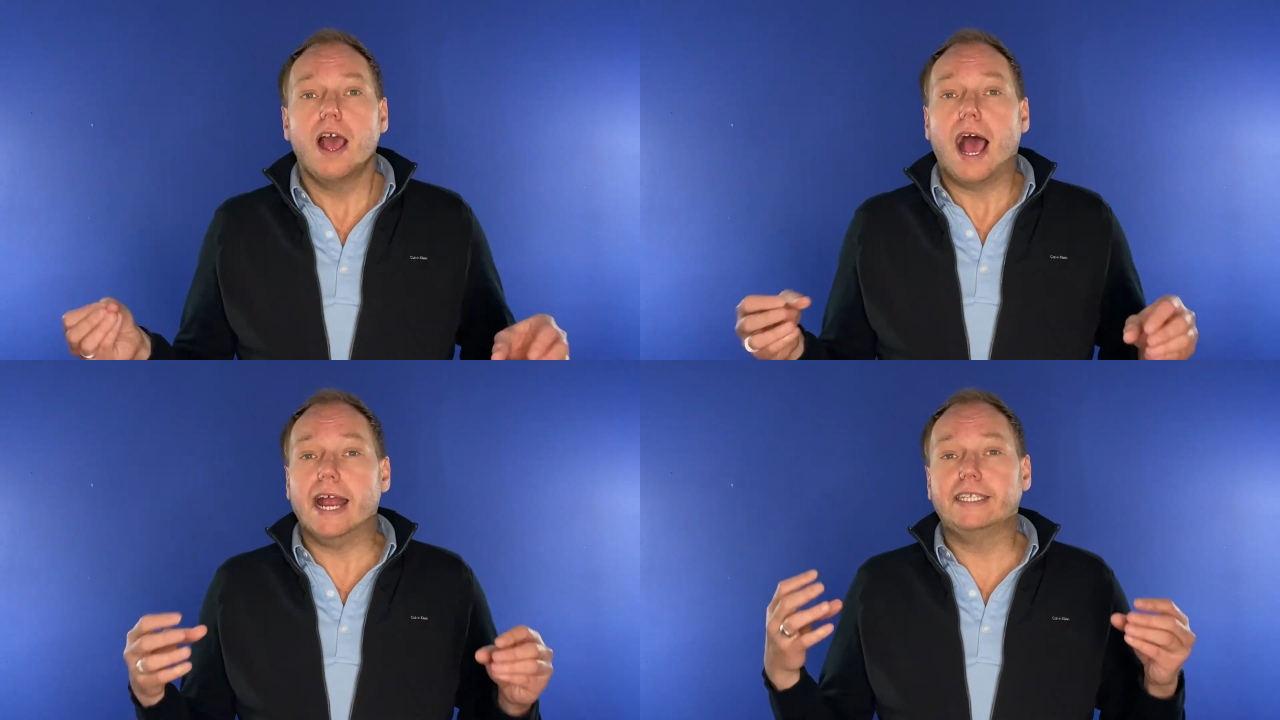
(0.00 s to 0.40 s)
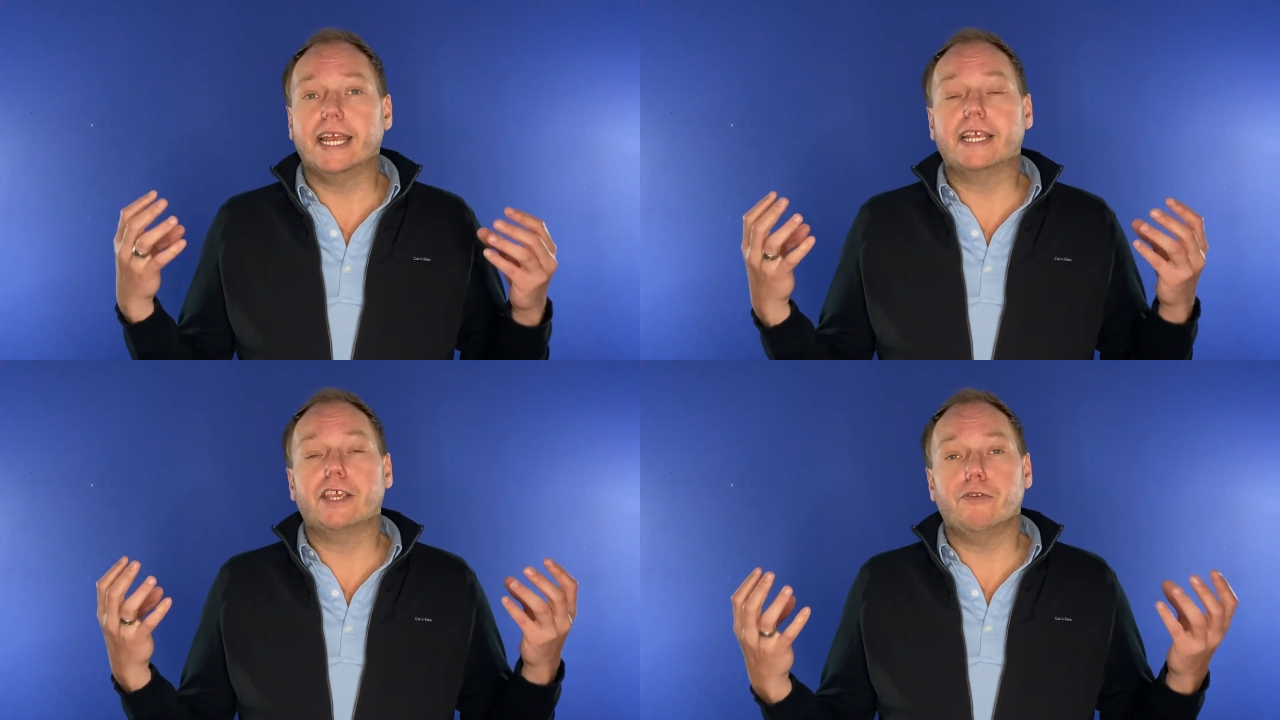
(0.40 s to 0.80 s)
I take
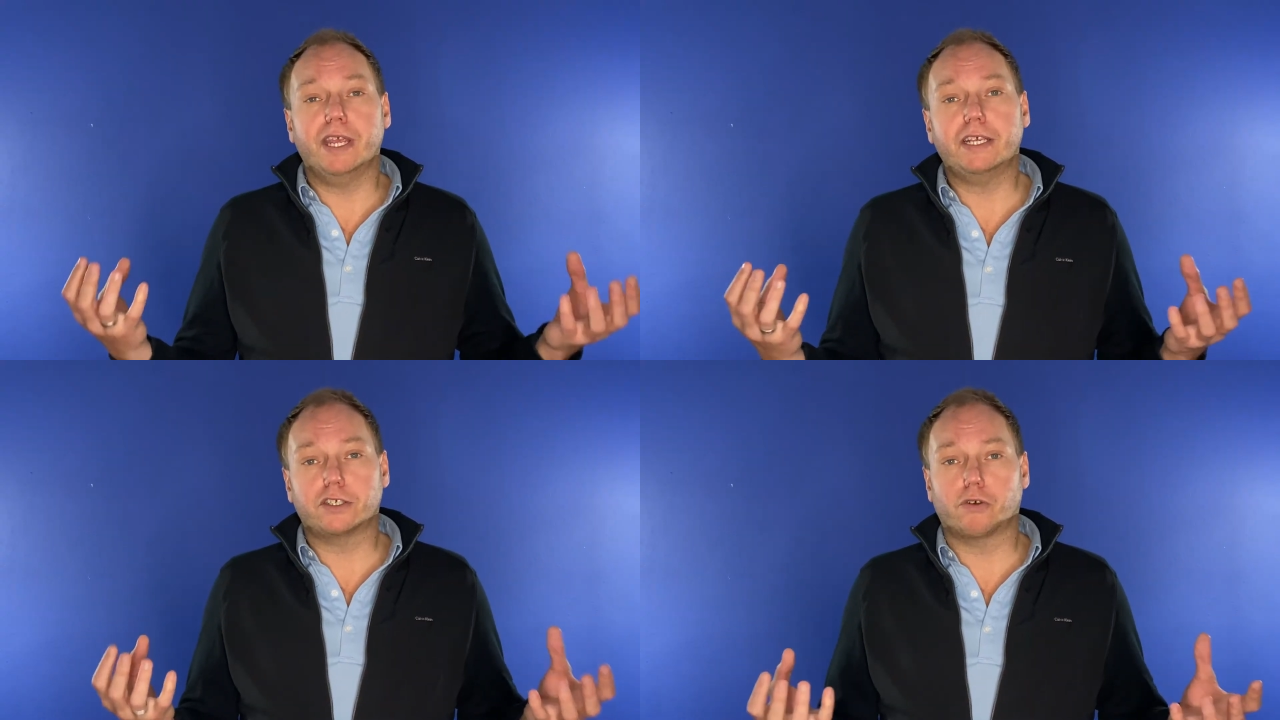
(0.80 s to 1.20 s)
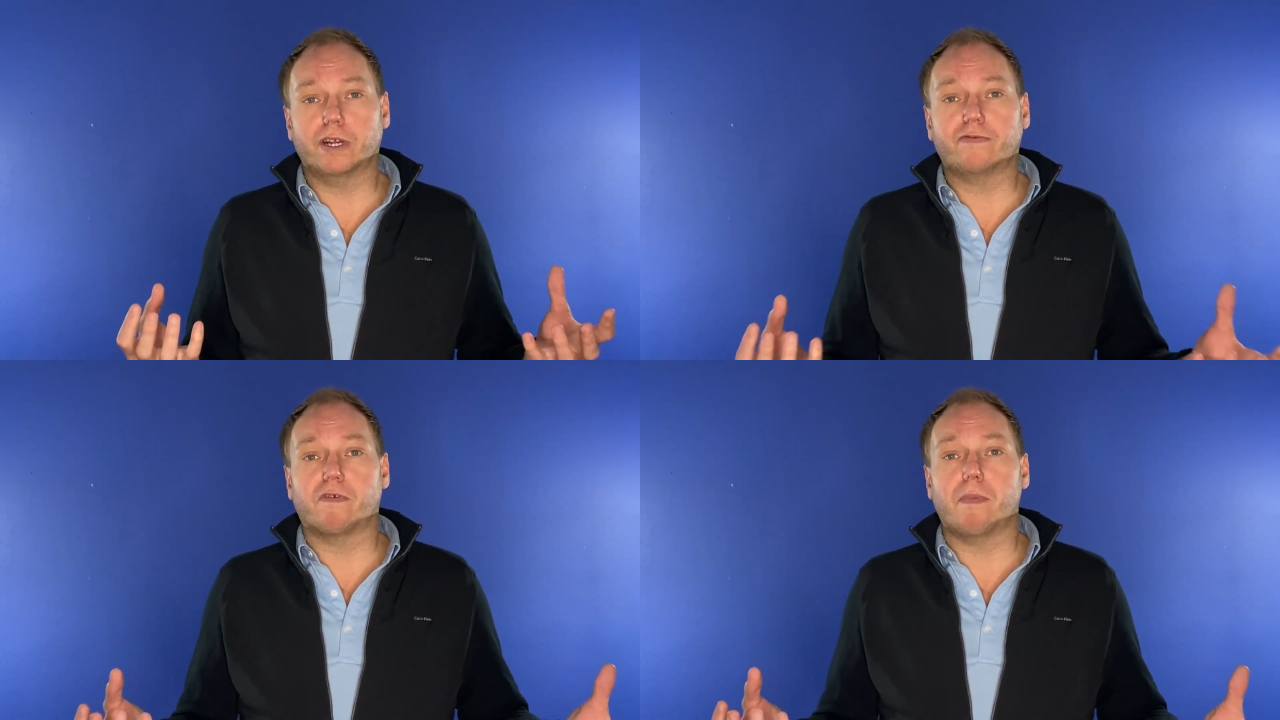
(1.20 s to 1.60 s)
unique stories
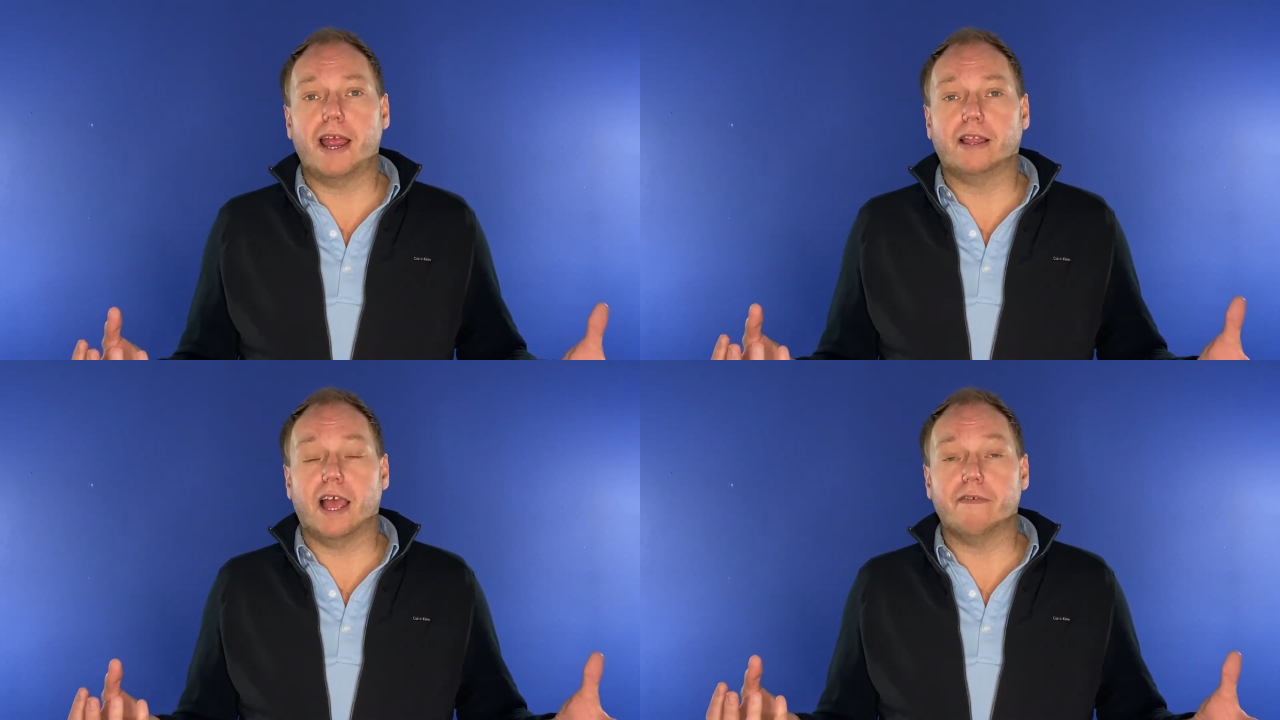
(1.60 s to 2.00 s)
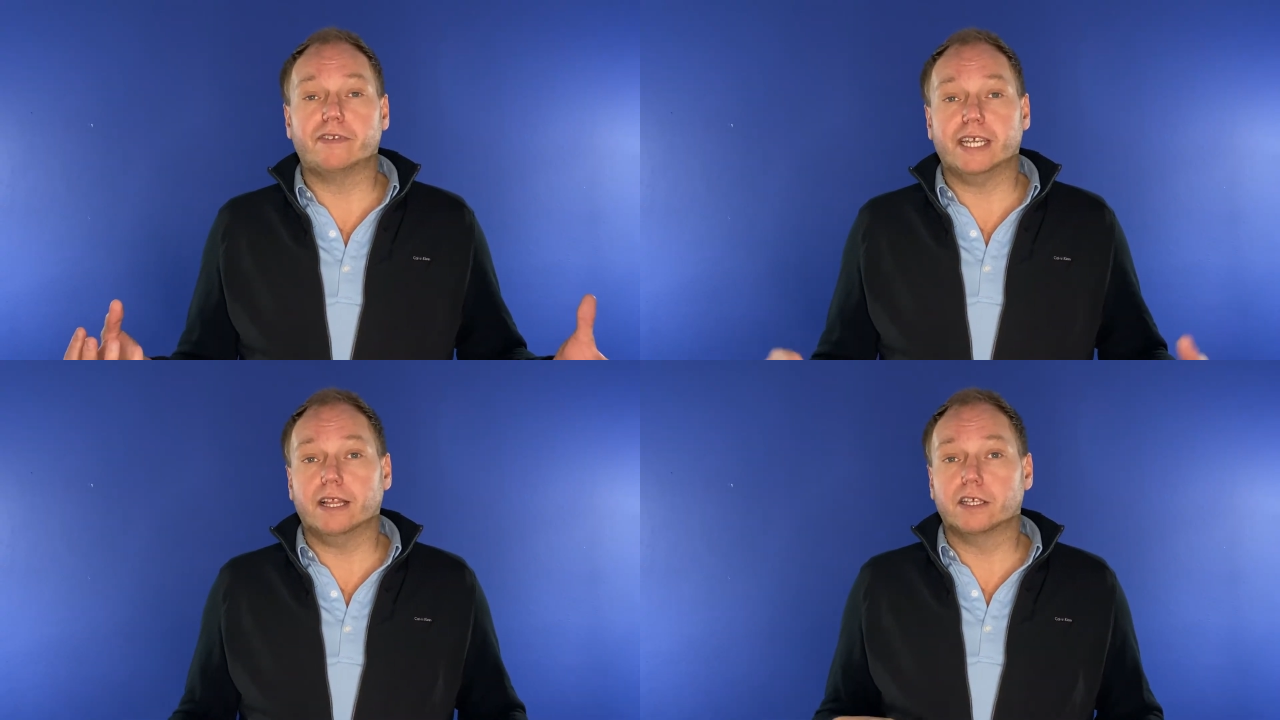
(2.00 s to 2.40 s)
from my life
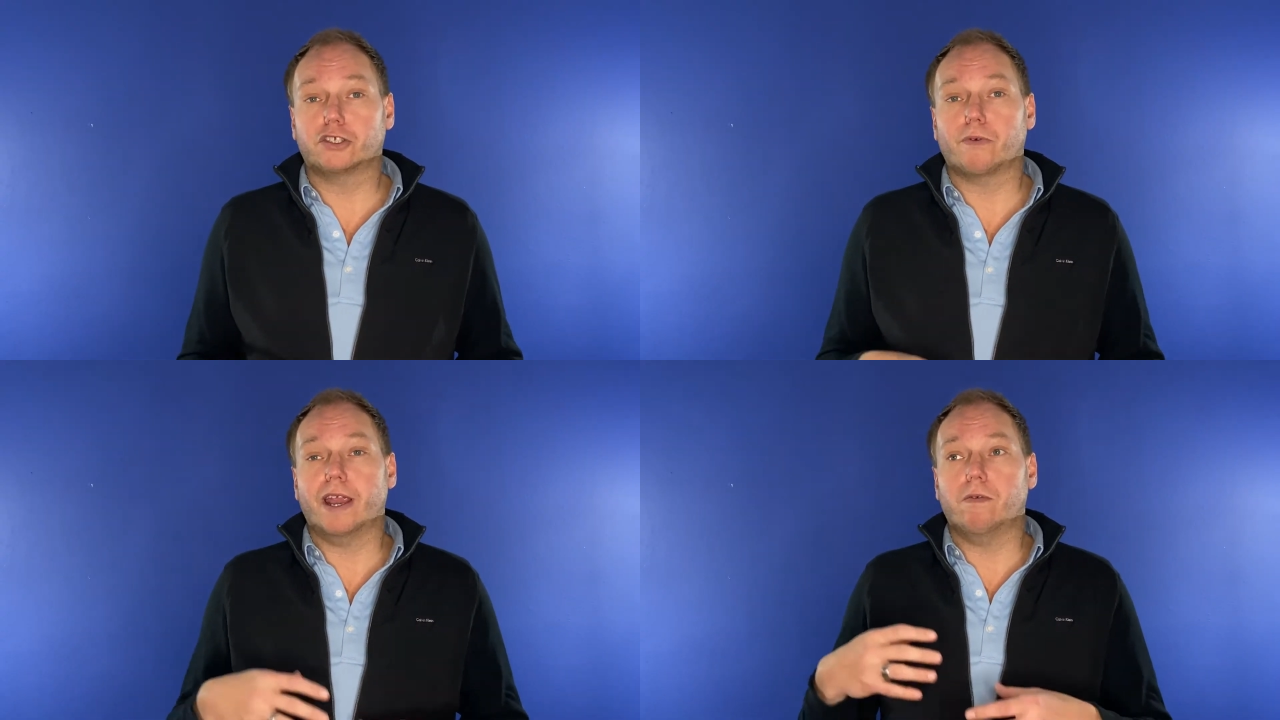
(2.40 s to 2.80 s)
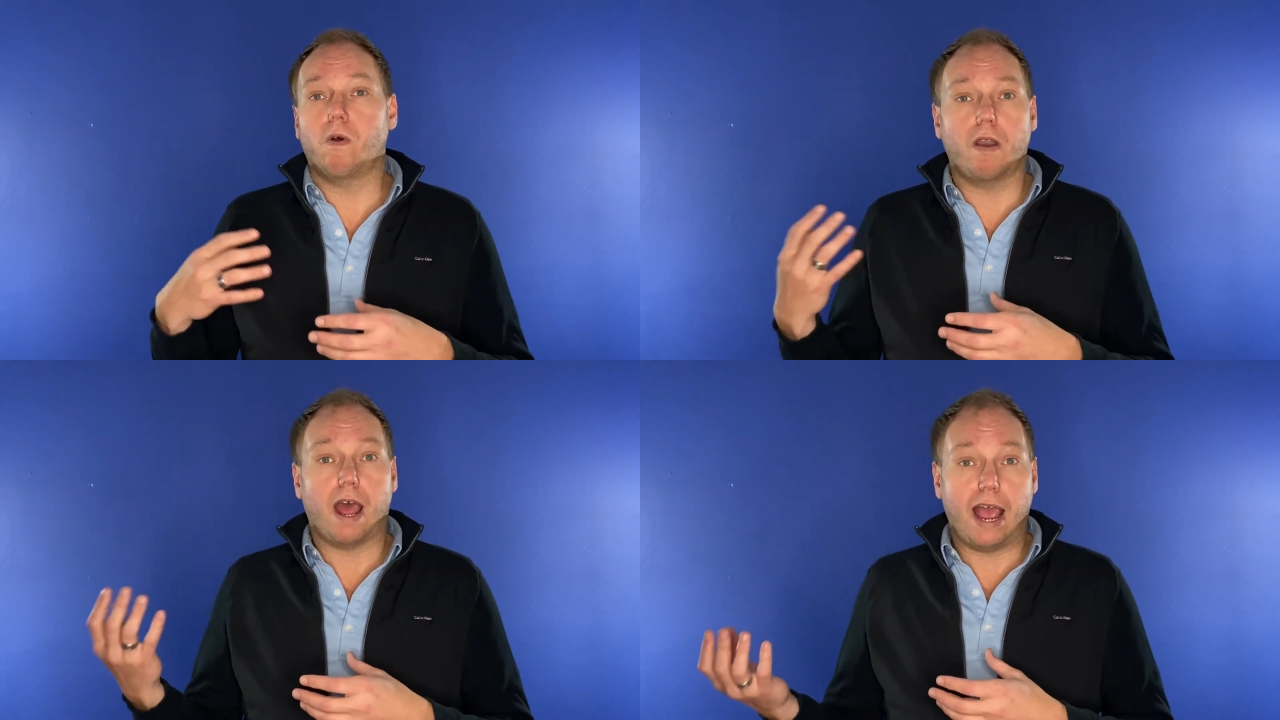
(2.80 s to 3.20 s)
to illustrate
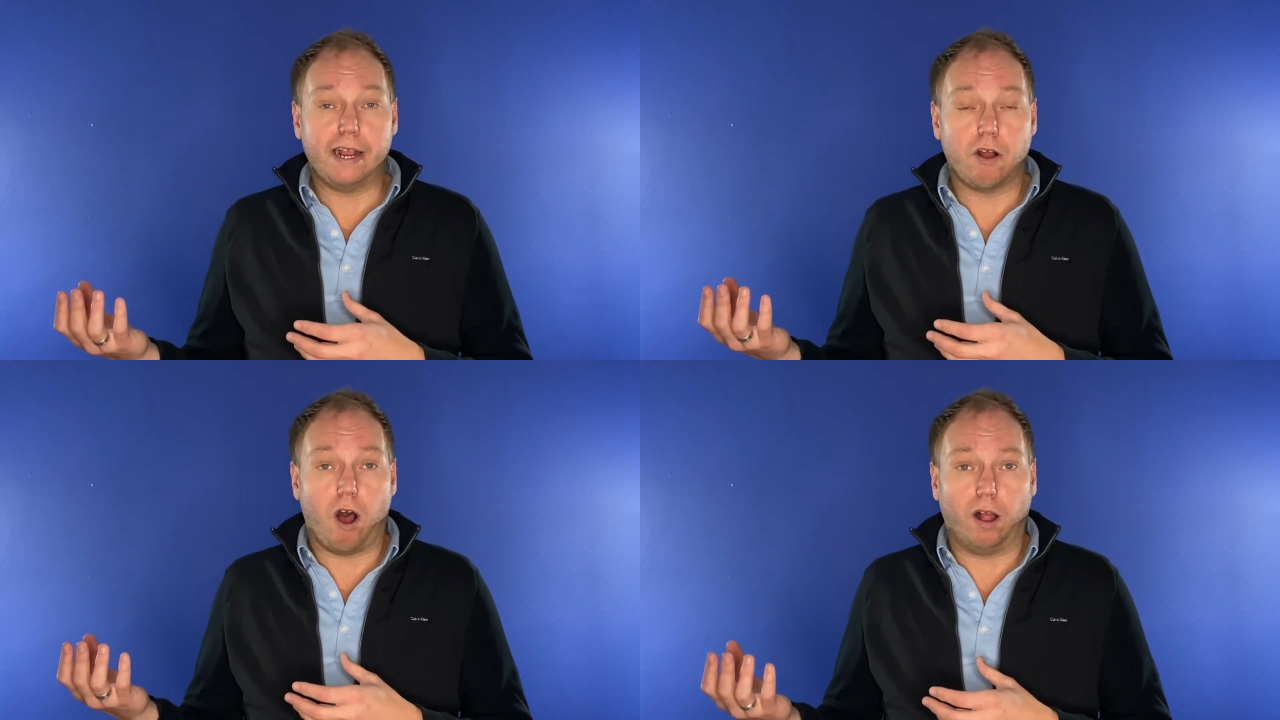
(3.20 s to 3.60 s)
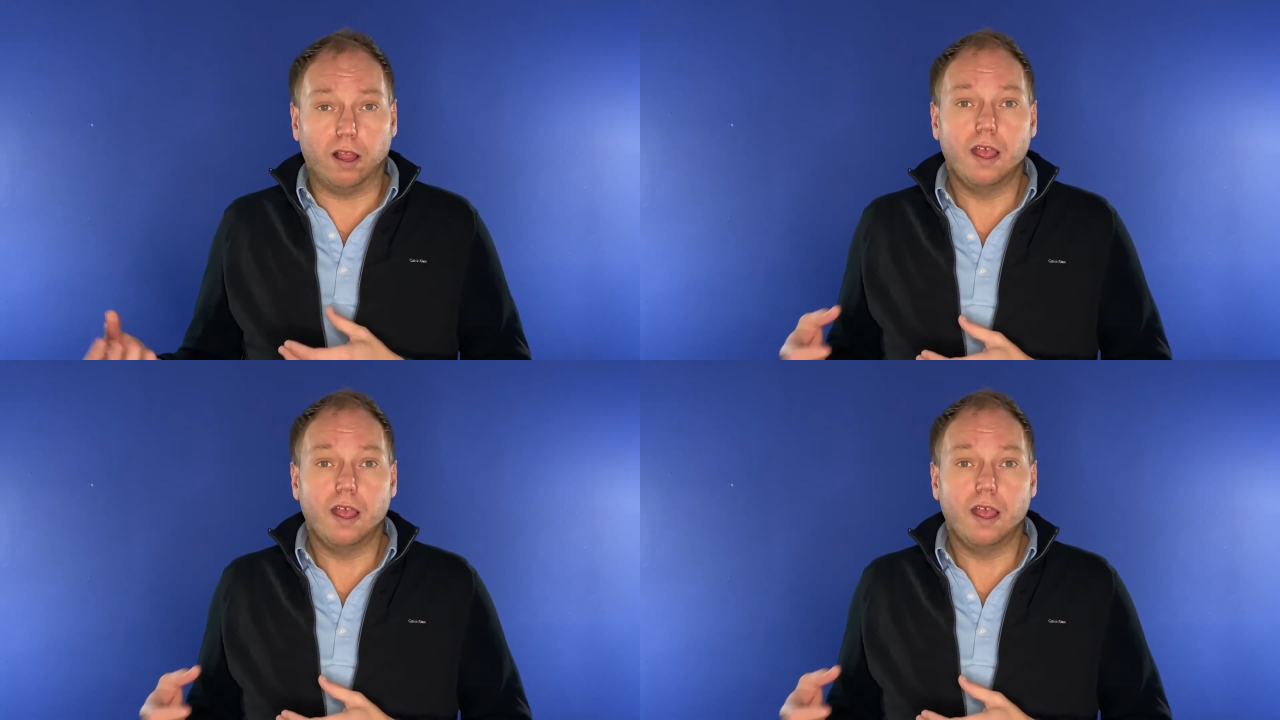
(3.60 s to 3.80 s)
what I call